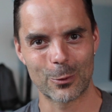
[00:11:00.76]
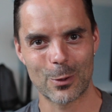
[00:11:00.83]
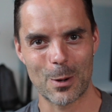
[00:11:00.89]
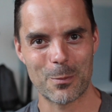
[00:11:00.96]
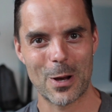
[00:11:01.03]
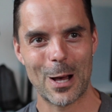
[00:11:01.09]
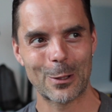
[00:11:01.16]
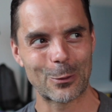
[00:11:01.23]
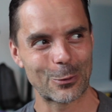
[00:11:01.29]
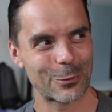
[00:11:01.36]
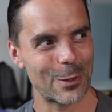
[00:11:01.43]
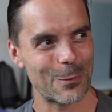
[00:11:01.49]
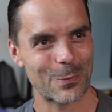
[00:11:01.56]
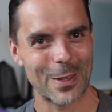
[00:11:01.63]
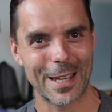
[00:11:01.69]
crap out or
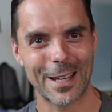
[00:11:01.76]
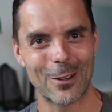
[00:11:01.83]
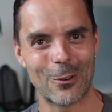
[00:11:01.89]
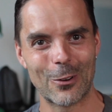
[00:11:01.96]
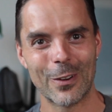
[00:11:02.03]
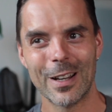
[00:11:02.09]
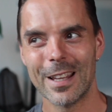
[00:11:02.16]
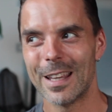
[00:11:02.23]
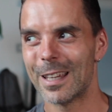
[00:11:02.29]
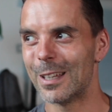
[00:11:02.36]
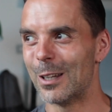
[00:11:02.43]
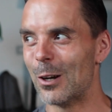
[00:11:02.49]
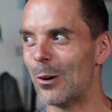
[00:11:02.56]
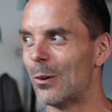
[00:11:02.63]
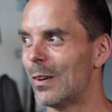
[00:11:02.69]
something, or
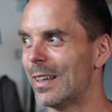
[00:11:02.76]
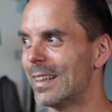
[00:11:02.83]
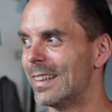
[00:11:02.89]
you know,